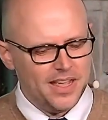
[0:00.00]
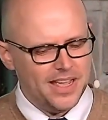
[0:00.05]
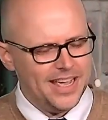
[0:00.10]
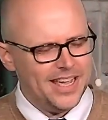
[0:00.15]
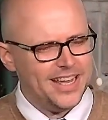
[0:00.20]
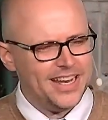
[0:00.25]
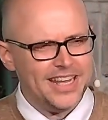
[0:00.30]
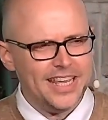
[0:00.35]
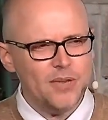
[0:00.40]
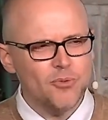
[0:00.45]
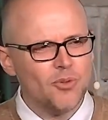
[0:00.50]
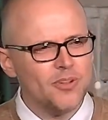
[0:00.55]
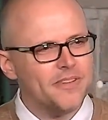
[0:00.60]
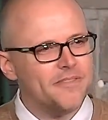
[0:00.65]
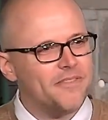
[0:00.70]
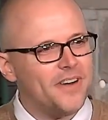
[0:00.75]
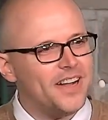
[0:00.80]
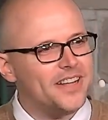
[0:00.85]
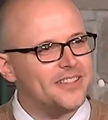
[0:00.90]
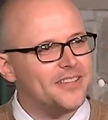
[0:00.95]
and he will
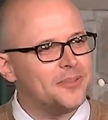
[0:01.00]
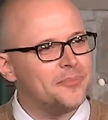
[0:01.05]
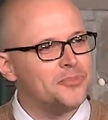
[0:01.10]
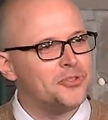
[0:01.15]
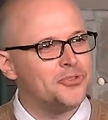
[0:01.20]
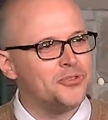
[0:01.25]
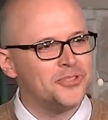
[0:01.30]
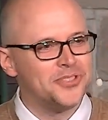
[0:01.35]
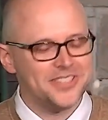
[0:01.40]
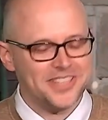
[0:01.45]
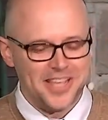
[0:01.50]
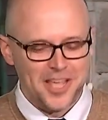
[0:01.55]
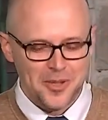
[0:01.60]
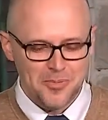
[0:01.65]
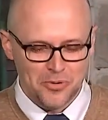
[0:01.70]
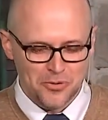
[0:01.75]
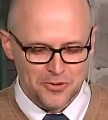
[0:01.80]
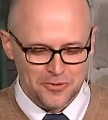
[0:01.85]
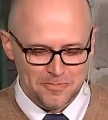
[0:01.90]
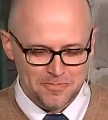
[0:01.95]
invite them to his
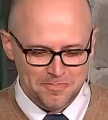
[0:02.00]
table,